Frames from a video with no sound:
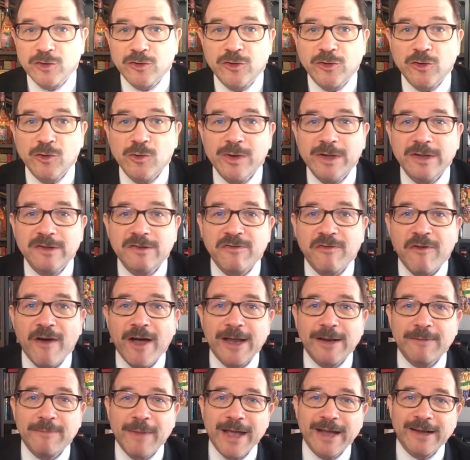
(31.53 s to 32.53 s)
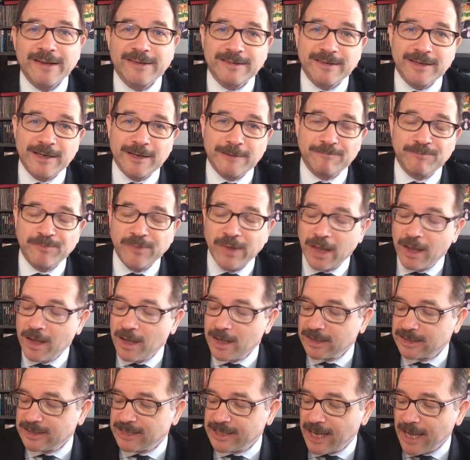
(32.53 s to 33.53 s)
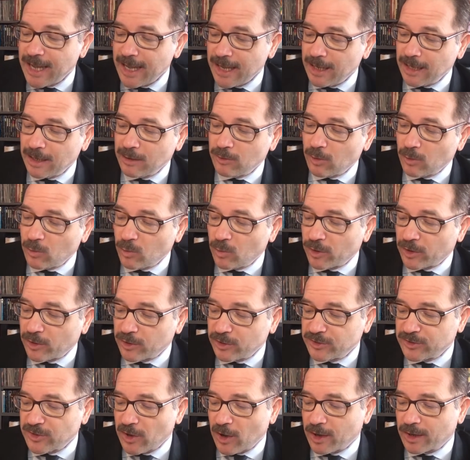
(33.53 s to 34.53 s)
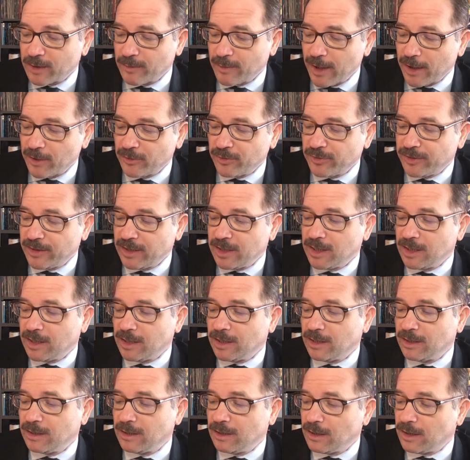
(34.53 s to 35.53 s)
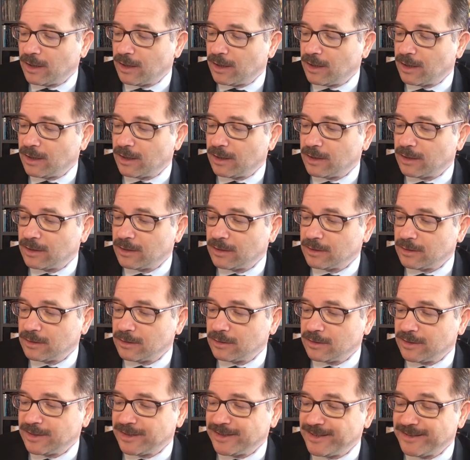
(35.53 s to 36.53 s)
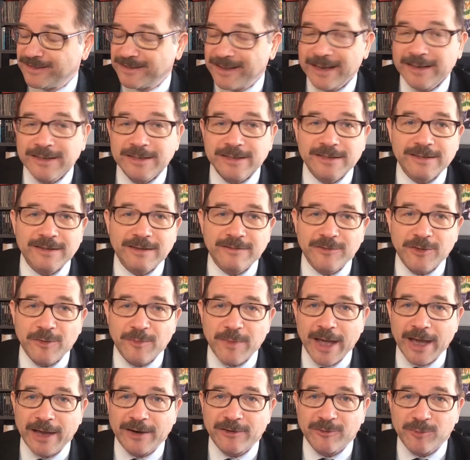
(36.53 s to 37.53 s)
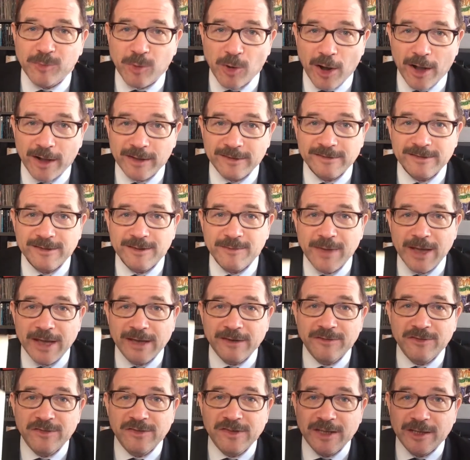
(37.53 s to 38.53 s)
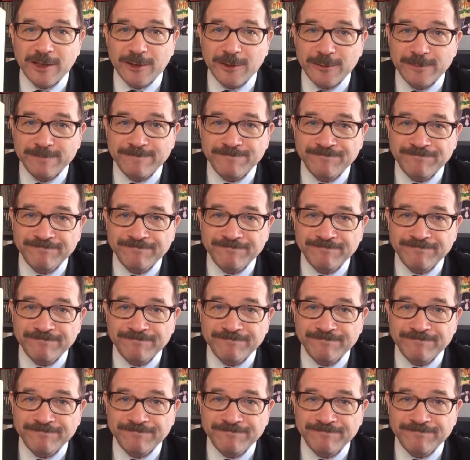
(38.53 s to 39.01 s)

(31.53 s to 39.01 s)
to his fine magazine. Today, we're going to talk about the, uh, the descendant of the Man of Bronze, the Man of Steel.